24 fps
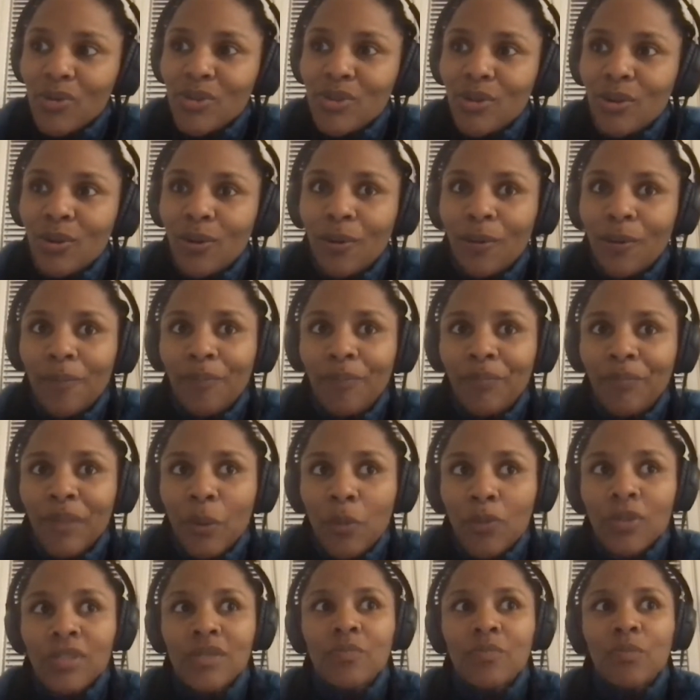So it
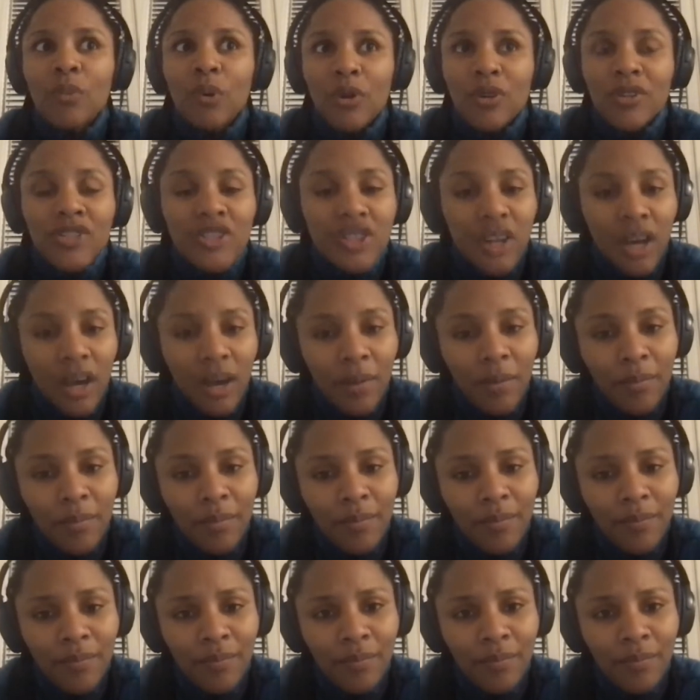was more job,